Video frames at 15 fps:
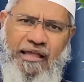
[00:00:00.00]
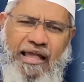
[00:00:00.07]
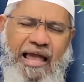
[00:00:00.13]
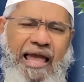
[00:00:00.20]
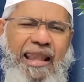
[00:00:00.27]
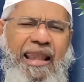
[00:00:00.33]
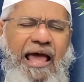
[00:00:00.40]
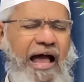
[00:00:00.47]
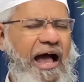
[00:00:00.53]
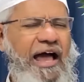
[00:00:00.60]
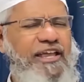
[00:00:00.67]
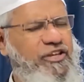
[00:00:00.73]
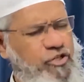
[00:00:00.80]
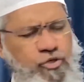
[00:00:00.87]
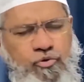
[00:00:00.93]
And
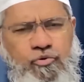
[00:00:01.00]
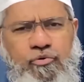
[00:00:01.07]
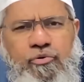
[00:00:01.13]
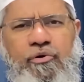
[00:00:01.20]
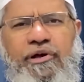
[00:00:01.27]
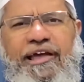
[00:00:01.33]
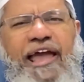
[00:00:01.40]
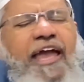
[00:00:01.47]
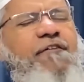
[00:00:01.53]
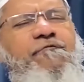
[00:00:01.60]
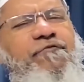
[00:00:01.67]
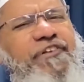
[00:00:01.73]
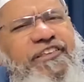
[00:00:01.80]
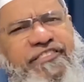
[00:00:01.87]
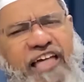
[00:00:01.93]
I too,
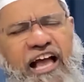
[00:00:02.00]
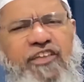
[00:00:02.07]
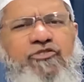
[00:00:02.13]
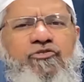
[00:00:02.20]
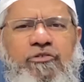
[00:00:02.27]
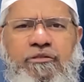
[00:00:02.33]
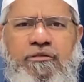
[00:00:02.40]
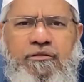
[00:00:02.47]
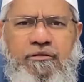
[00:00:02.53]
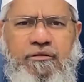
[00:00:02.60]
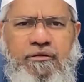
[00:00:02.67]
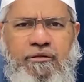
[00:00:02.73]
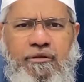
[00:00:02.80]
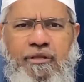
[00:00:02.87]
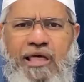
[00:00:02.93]
every tahajjud,
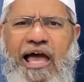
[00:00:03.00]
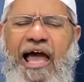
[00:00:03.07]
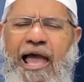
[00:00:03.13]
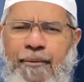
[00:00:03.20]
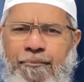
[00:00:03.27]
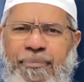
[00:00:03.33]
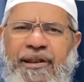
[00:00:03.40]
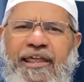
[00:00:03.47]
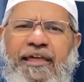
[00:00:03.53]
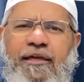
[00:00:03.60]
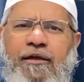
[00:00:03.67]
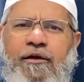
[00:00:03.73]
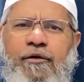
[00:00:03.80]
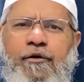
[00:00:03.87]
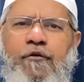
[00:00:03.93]
I
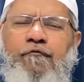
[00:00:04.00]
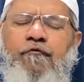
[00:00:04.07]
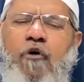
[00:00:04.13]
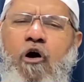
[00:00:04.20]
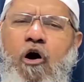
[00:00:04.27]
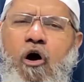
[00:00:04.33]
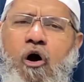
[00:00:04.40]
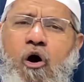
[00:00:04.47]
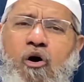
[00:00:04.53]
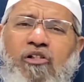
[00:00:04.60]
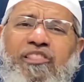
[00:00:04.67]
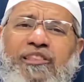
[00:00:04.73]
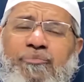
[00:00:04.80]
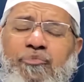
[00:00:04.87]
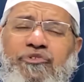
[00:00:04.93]
pray for
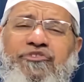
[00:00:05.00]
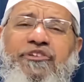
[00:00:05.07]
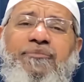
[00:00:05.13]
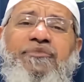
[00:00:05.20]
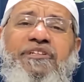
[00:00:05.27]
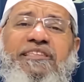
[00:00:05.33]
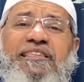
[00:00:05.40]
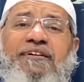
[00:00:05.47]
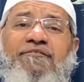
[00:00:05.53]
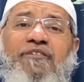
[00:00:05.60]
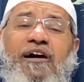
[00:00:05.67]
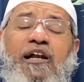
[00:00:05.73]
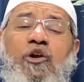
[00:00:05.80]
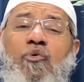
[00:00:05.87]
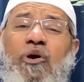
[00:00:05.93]
all the Muslims in the
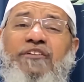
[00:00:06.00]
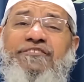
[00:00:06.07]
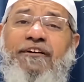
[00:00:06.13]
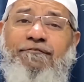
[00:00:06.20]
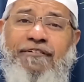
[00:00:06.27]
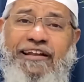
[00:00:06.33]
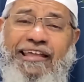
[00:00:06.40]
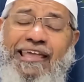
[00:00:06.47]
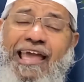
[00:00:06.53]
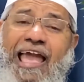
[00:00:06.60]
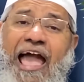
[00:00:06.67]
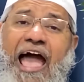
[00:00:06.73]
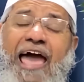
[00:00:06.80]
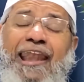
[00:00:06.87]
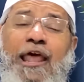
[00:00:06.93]
world who are suffering.
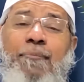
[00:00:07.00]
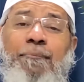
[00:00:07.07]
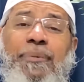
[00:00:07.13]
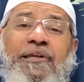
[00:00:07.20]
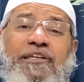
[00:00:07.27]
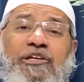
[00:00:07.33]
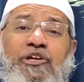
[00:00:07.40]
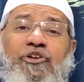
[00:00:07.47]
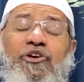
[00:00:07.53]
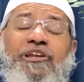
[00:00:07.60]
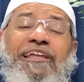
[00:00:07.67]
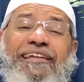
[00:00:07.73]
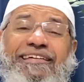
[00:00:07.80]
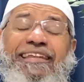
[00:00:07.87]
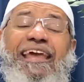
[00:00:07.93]
And I
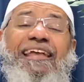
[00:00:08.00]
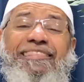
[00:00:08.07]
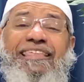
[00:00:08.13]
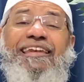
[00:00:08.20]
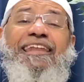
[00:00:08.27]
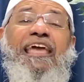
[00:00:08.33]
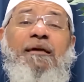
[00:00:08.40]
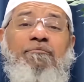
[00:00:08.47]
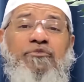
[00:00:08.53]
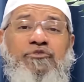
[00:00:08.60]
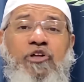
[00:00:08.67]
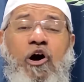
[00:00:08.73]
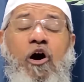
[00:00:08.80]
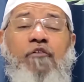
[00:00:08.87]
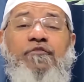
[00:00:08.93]
particularly take the names
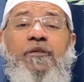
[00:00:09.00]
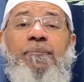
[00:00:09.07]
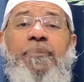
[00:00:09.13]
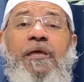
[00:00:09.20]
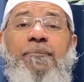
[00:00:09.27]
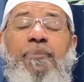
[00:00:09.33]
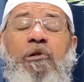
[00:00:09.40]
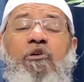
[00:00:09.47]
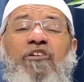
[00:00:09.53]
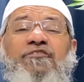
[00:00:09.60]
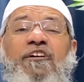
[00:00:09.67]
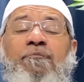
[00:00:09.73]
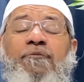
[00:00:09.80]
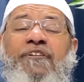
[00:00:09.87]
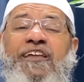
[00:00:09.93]
of the people who are
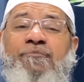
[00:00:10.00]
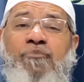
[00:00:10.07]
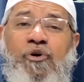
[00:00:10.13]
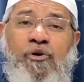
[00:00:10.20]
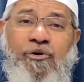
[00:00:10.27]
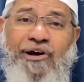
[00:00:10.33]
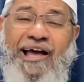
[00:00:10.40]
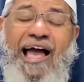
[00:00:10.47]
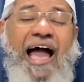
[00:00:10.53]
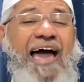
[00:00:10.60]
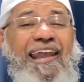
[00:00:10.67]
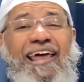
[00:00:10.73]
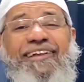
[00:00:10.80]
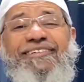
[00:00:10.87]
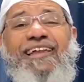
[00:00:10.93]
suffering more.
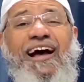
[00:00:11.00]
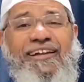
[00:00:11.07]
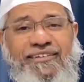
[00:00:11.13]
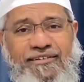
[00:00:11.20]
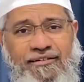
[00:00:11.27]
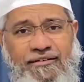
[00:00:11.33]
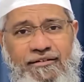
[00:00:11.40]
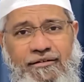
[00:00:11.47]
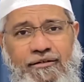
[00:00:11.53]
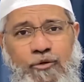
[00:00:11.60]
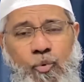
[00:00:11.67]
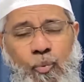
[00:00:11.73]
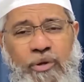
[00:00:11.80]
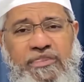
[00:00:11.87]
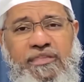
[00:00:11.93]
And I start
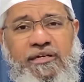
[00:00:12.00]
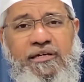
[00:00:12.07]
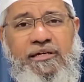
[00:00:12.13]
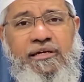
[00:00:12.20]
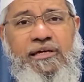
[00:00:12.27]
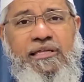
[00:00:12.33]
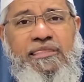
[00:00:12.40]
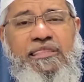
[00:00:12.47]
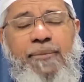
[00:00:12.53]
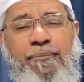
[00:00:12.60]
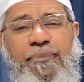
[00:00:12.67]
with the